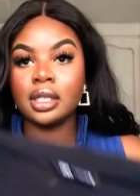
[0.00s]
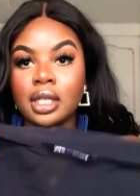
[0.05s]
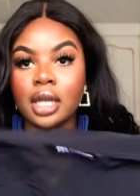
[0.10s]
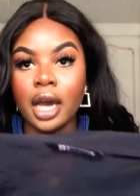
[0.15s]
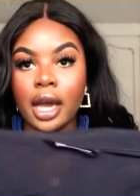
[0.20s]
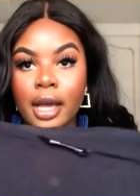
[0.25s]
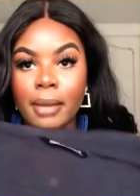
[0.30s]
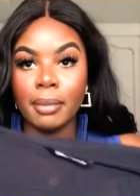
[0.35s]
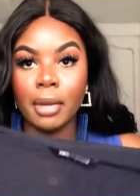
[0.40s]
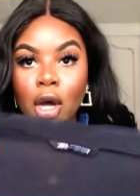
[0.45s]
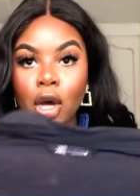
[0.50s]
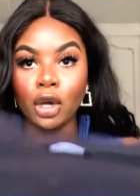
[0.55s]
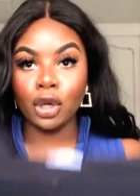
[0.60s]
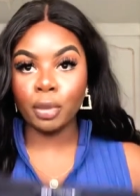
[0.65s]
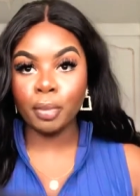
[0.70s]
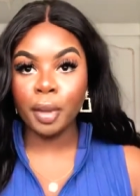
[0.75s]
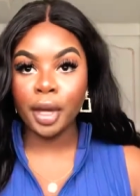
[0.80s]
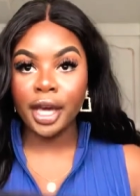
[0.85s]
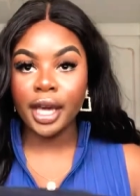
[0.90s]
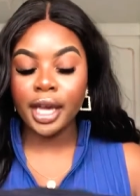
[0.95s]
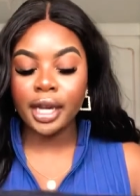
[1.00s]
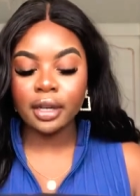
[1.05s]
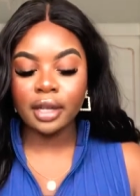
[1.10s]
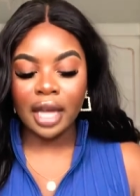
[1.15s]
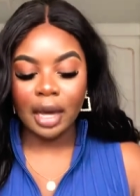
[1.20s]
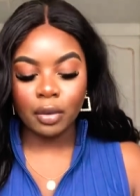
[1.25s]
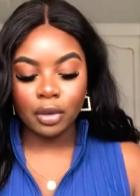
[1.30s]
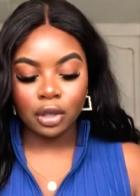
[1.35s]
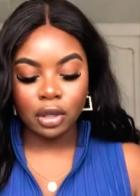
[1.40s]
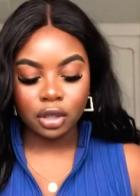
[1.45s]
um, open that
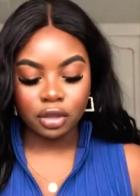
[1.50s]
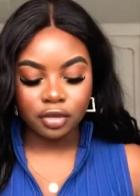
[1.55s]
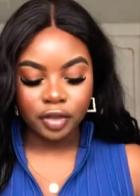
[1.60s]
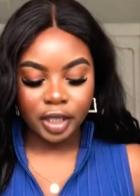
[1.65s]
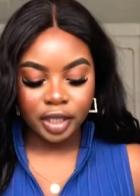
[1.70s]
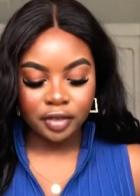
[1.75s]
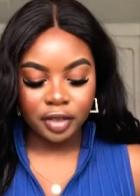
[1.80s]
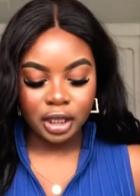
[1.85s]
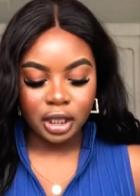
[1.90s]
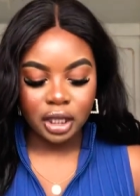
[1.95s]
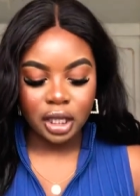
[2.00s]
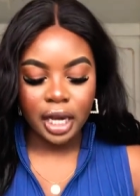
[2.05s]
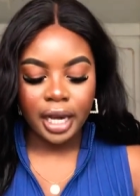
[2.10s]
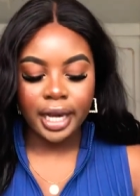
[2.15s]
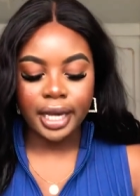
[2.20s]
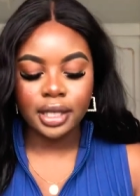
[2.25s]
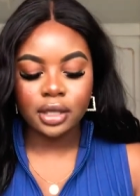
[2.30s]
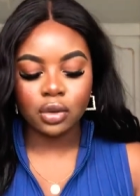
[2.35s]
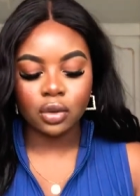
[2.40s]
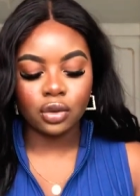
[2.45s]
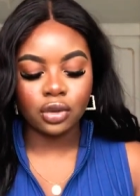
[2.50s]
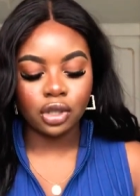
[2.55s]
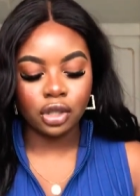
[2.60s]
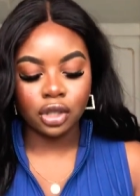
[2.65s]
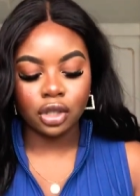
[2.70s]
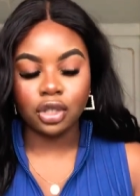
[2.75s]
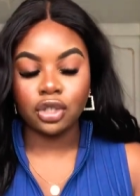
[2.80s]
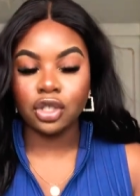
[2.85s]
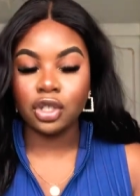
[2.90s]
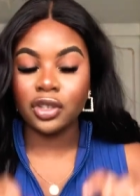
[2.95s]
would look really really nice or you
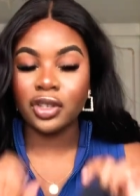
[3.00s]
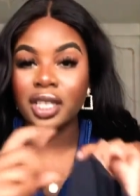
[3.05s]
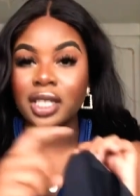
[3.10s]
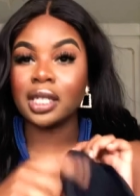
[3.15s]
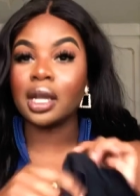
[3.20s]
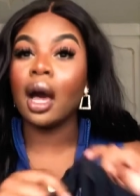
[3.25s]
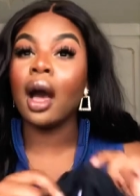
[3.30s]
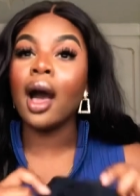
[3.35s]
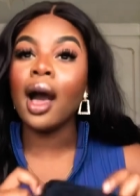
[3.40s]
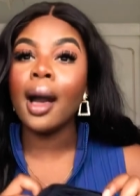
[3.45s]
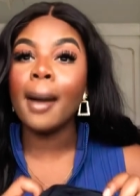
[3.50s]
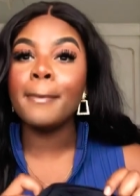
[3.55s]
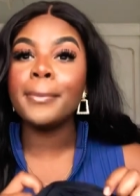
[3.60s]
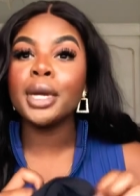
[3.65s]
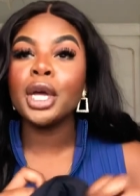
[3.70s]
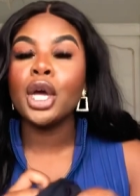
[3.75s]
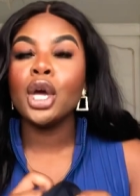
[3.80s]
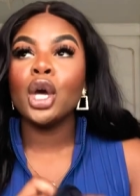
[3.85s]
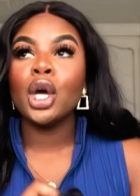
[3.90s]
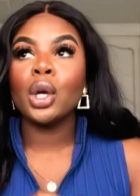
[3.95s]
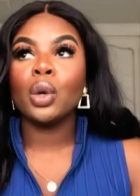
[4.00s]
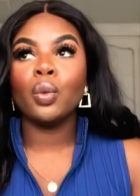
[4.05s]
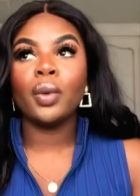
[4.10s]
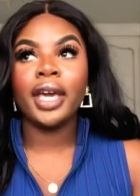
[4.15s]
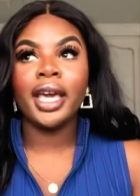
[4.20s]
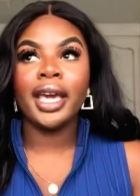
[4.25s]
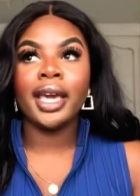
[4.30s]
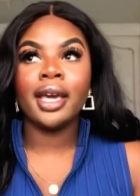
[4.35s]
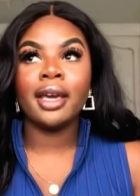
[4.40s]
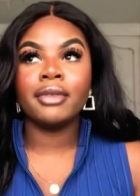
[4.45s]
could do this up
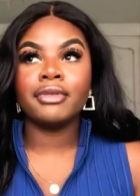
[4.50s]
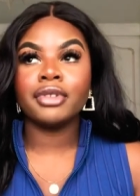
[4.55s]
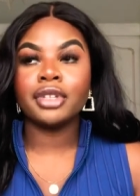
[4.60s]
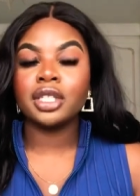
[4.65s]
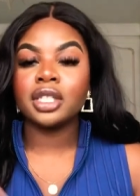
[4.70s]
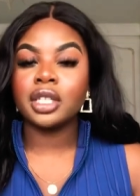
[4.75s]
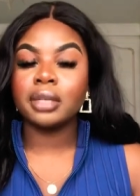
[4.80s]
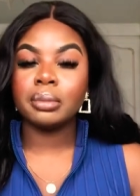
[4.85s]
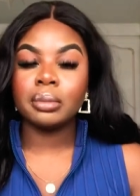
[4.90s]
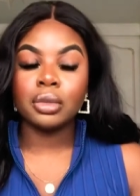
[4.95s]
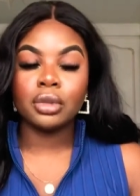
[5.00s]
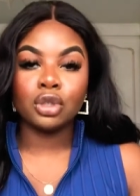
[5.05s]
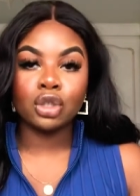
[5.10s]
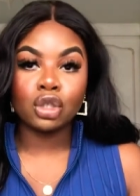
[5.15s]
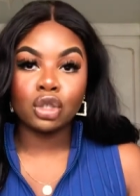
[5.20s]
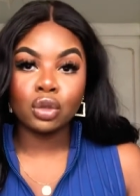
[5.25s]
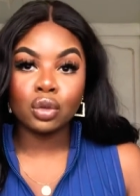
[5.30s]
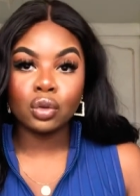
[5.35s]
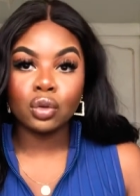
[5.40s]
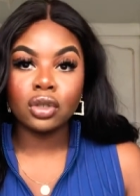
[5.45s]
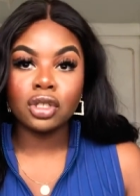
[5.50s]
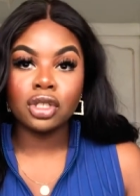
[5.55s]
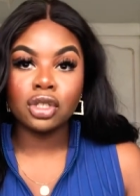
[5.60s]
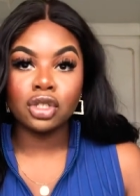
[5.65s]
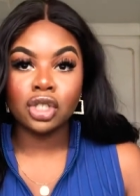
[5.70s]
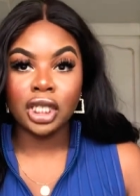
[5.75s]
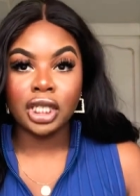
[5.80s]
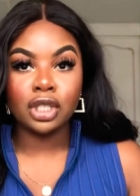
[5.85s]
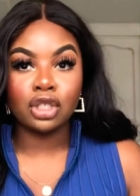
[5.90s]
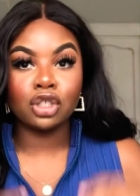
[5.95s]
with some shorts
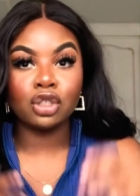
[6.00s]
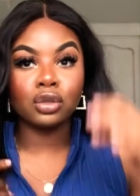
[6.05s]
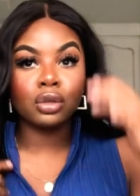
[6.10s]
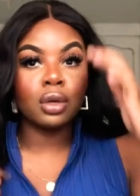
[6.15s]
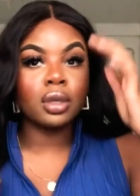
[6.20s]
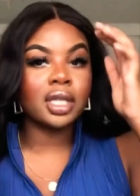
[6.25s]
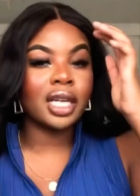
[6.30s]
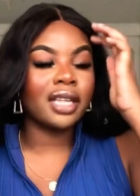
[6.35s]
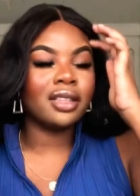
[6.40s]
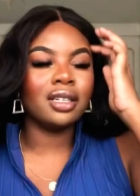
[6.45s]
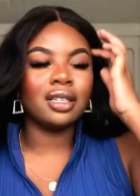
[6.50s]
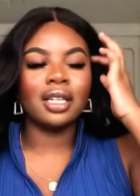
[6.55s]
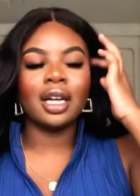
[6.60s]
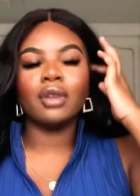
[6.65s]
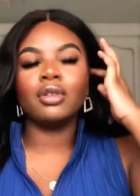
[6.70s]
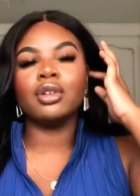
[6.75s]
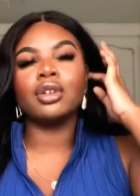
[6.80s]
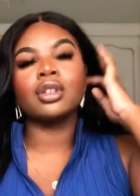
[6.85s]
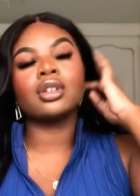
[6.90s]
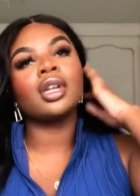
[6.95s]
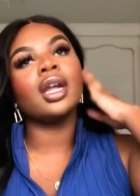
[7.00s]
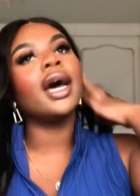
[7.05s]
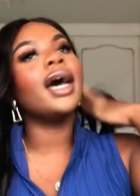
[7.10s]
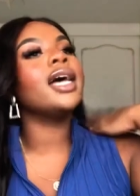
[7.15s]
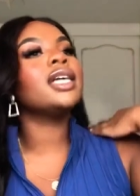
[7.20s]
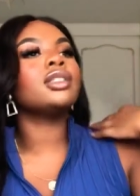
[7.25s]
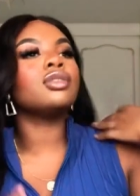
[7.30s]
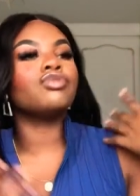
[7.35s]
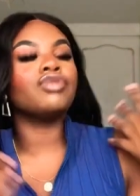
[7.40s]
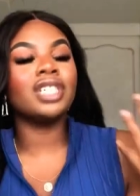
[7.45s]
jean shorts I think that would look nice
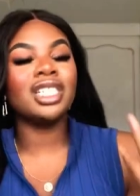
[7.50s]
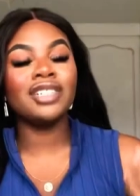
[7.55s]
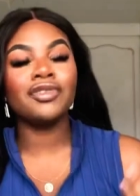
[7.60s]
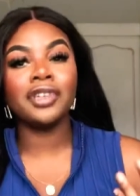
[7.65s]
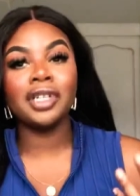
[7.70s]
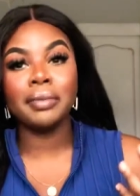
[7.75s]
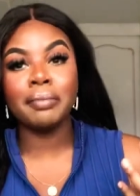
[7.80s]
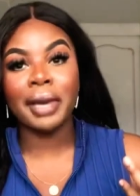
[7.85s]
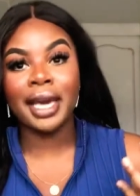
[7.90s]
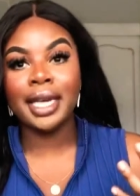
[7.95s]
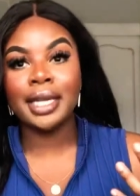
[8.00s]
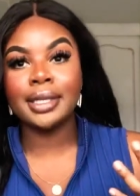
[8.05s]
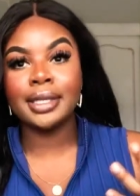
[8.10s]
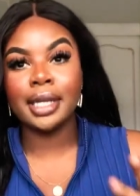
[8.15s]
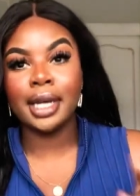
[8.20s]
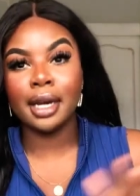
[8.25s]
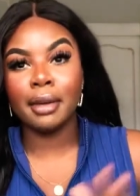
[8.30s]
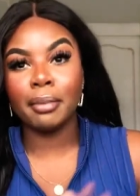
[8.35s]
really really basic